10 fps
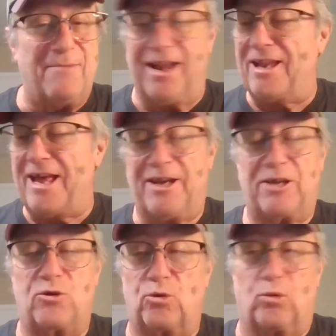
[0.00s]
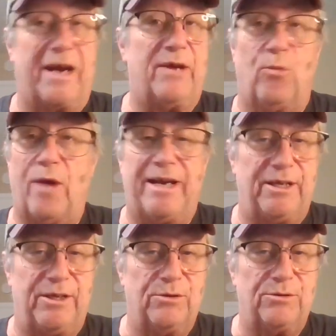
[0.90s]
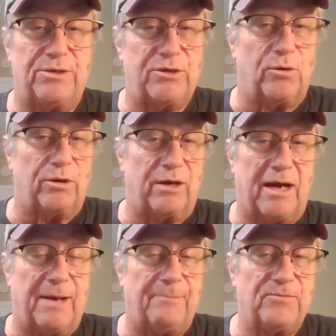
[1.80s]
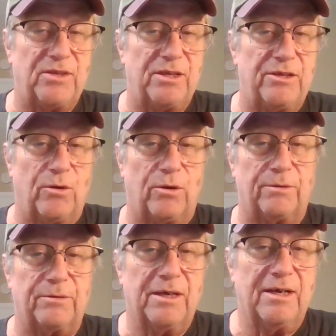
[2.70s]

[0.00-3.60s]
and a great way to use your